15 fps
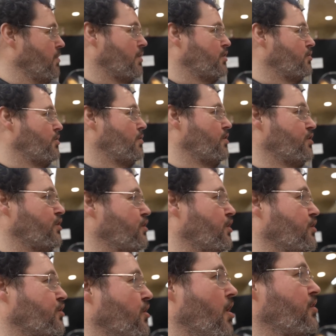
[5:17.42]
what do you do? It's just
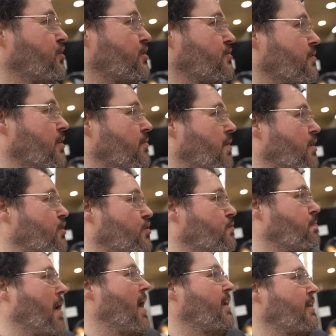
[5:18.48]
a sausage ring, right? You
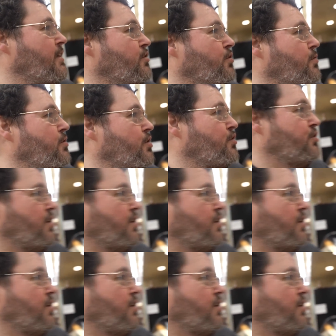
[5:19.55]
just bite into it, you